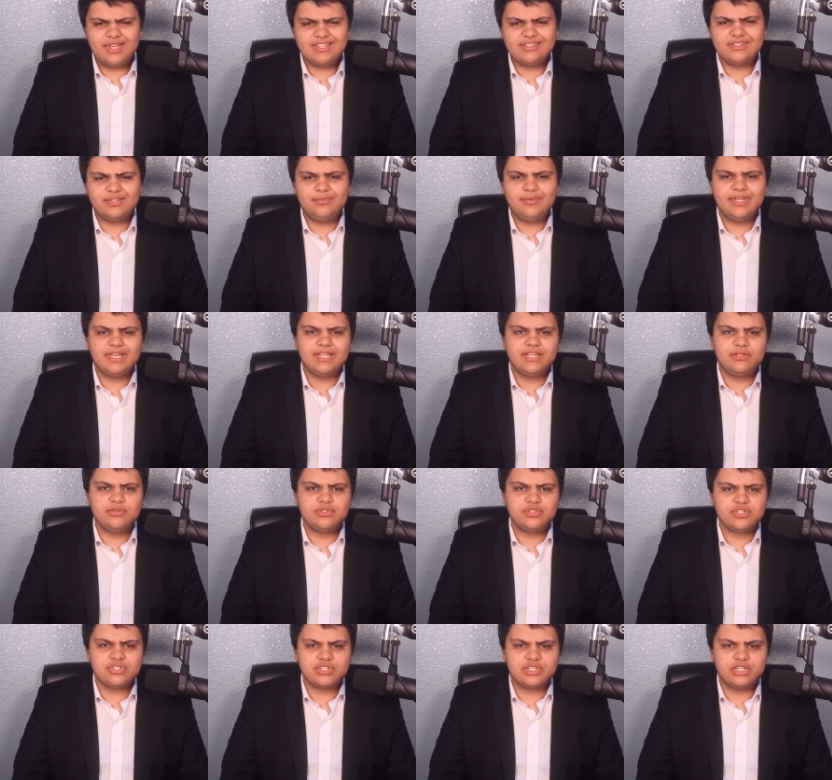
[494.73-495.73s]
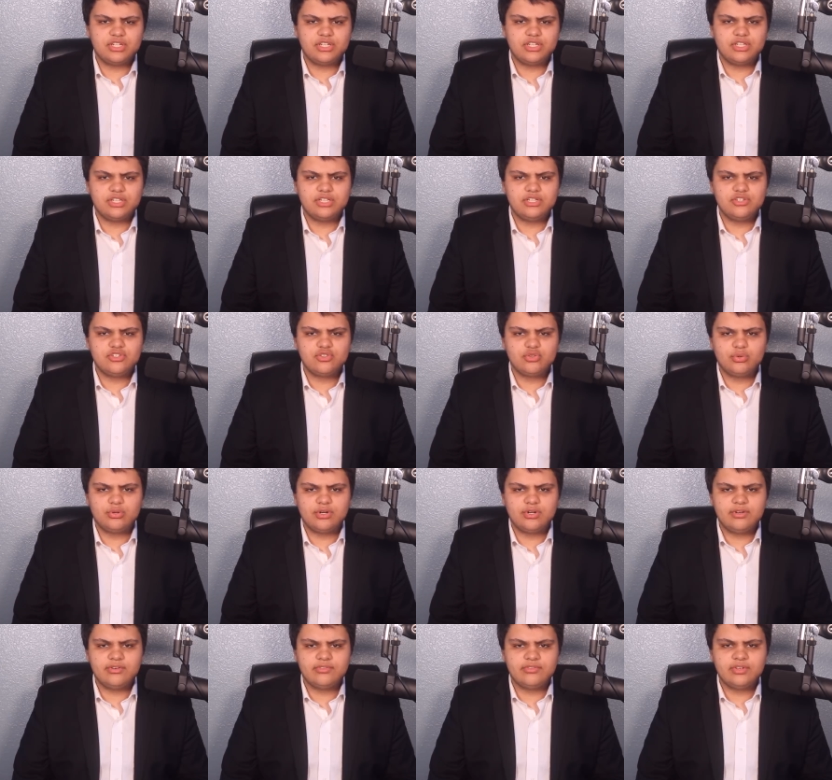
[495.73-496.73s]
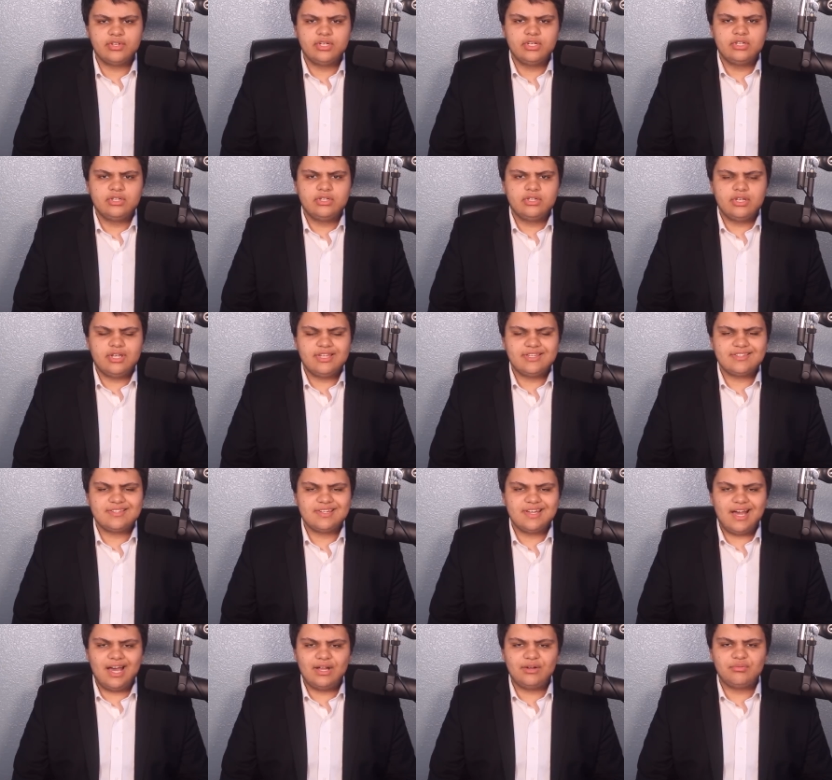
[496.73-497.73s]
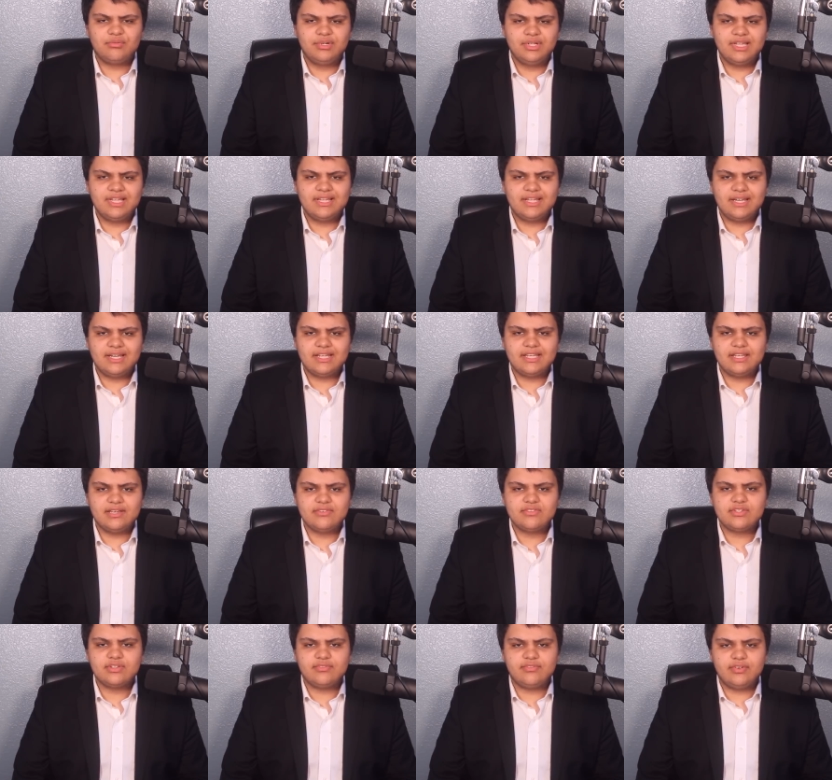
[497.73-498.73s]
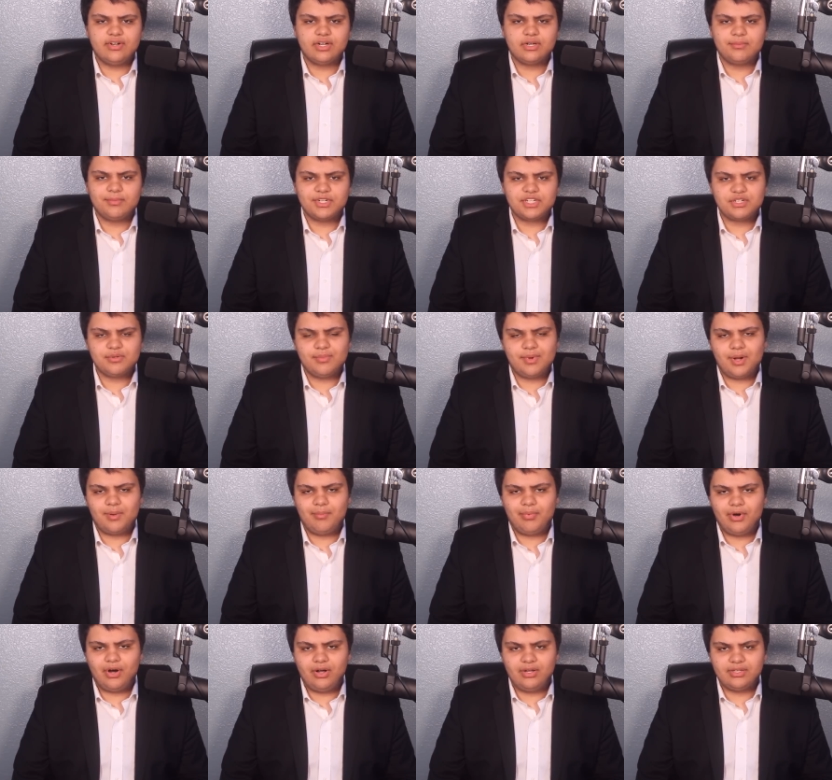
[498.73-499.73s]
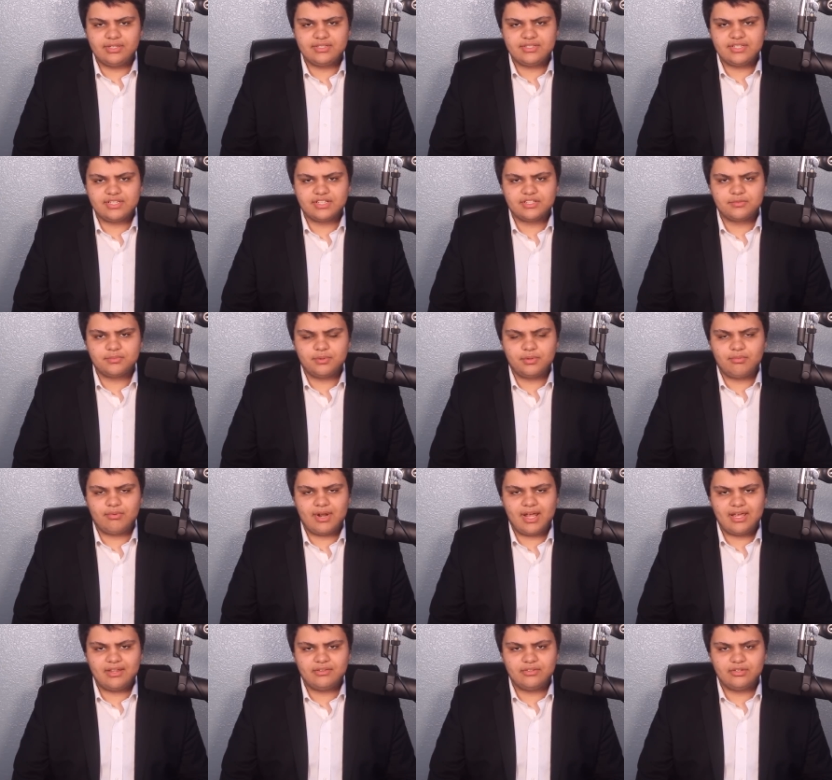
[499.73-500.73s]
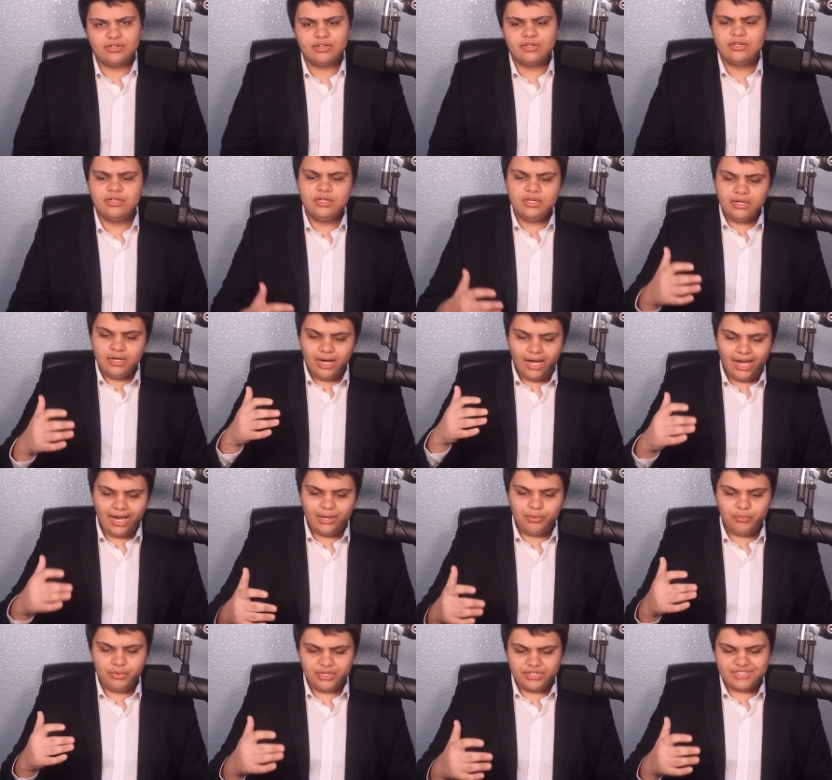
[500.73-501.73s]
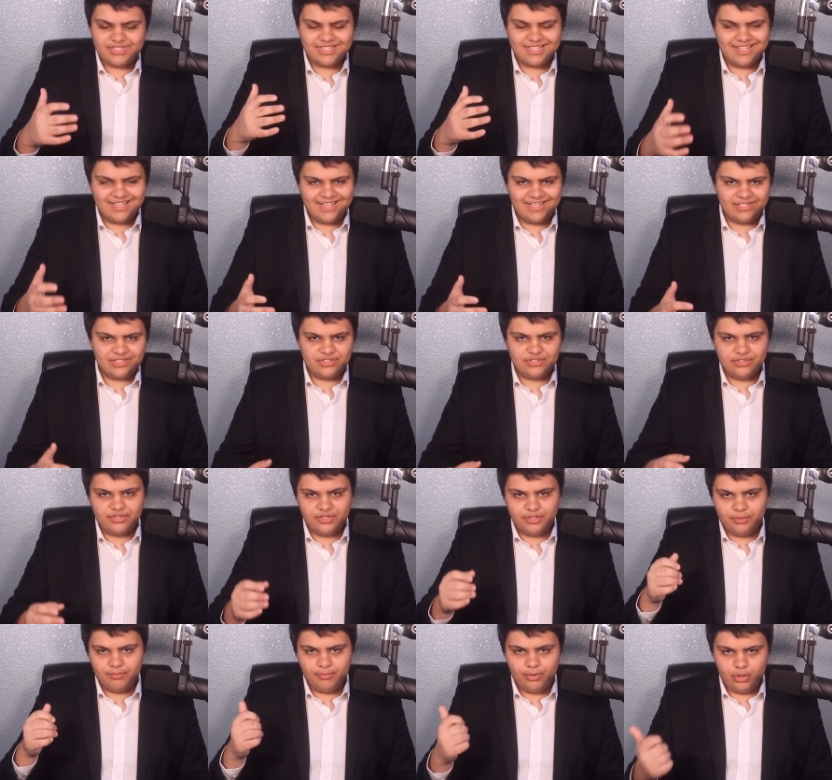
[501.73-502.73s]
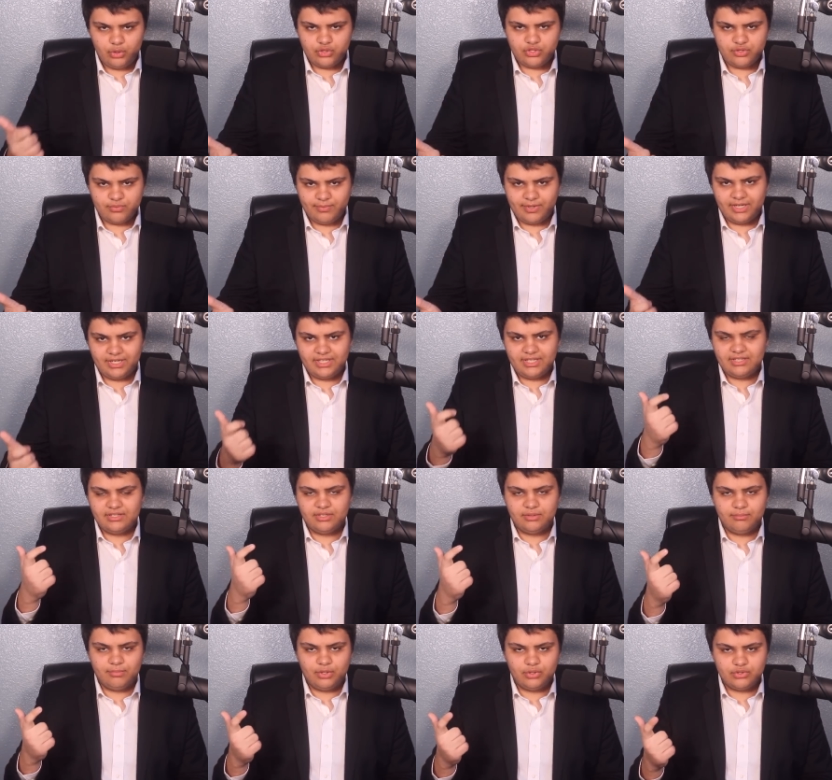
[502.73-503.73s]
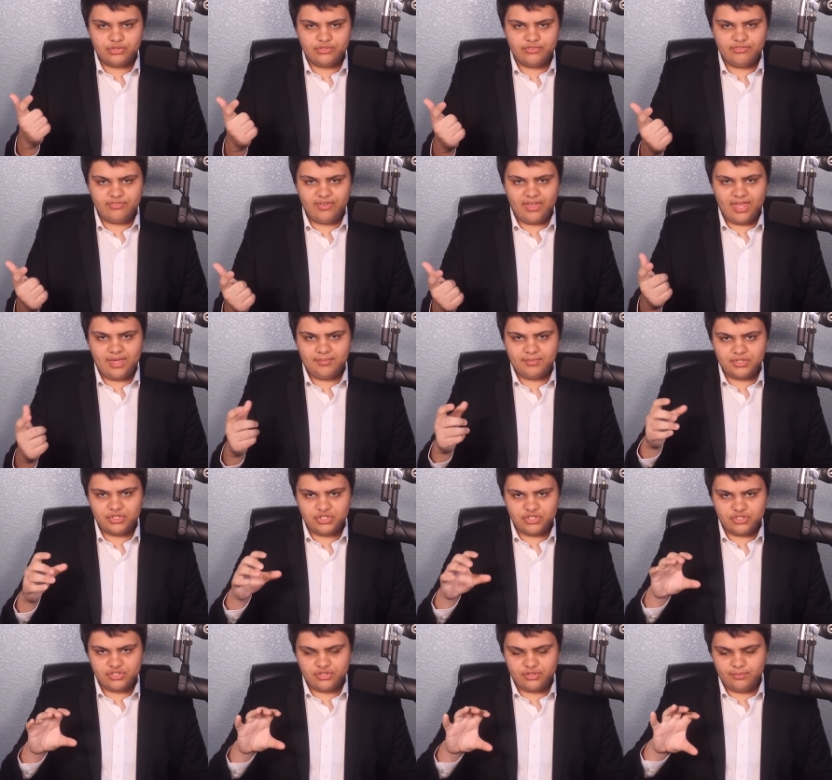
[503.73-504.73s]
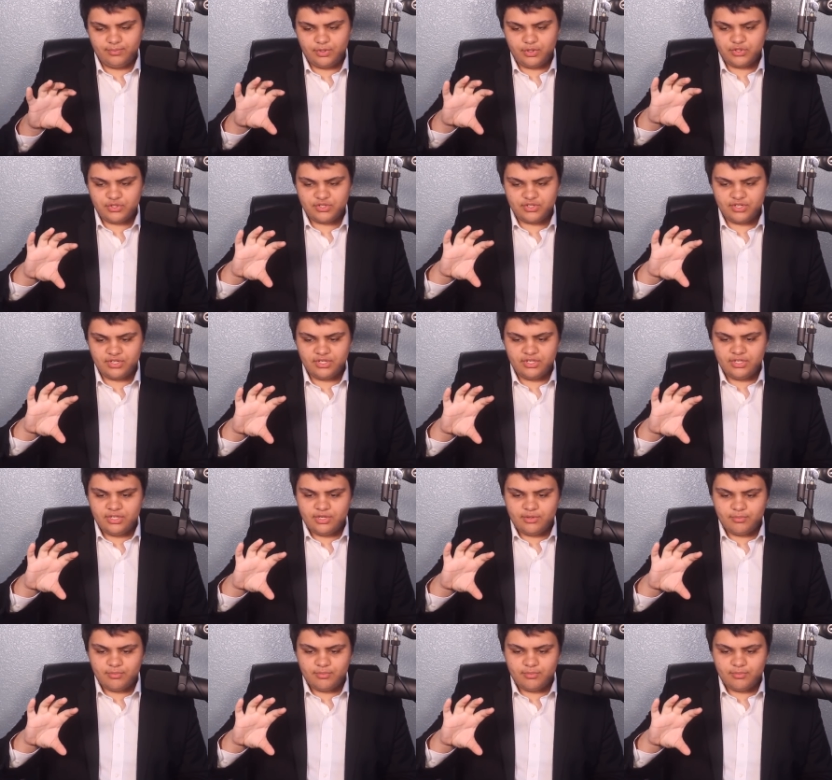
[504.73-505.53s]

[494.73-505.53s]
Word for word: basically meaning he was just gonna he sort of it's not really that he gives a fuck much about politics, but rather I want to get the most money, the most fame, and just the most